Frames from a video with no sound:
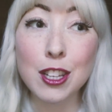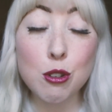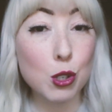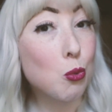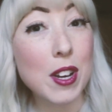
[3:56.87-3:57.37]

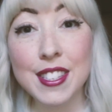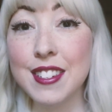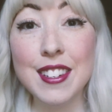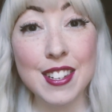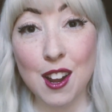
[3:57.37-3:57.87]
you just
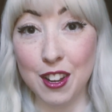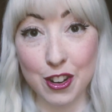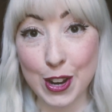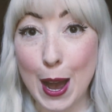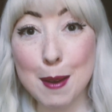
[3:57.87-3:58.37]
wasted a ton of
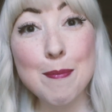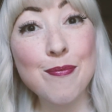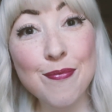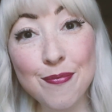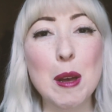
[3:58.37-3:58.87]
your time.
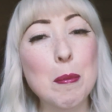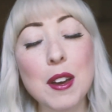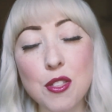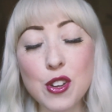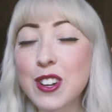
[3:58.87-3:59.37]

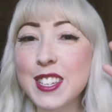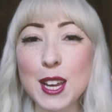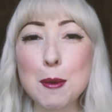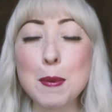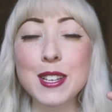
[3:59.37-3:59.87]
My third tip